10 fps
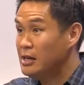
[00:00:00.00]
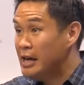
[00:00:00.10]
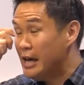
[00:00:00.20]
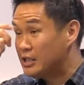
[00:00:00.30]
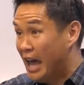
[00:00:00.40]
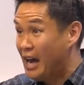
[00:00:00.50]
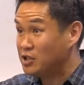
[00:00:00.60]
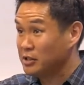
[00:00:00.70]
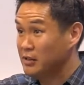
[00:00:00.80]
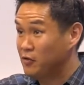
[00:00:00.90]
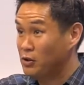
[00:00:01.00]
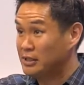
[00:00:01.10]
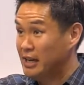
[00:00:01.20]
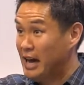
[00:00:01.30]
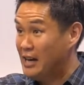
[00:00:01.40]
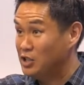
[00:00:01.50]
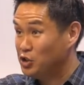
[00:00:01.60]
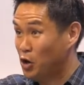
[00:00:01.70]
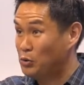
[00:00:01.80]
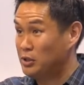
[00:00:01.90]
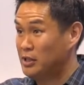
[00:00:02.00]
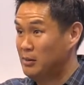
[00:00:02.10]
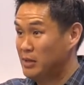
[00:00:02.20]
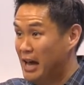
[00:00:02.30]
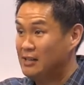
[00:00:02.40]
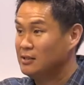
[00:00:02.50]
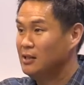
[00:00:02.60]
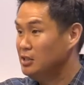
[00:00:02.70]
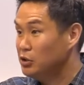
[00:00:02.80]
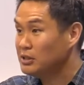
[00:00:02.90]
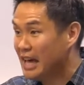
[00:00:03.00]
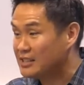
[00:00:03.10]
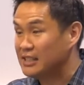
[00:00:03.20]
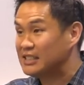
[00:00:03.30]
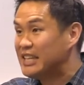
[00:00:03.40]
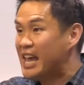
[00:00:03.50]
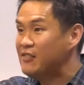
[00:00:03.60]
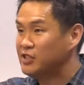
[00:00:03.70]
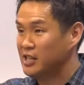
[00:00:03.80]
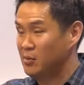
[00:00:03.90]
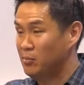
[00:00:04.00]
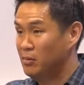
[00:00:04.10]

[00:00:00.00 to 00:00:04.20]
It's actually first that God has chosen him. God has, you know, in that sense, saved him.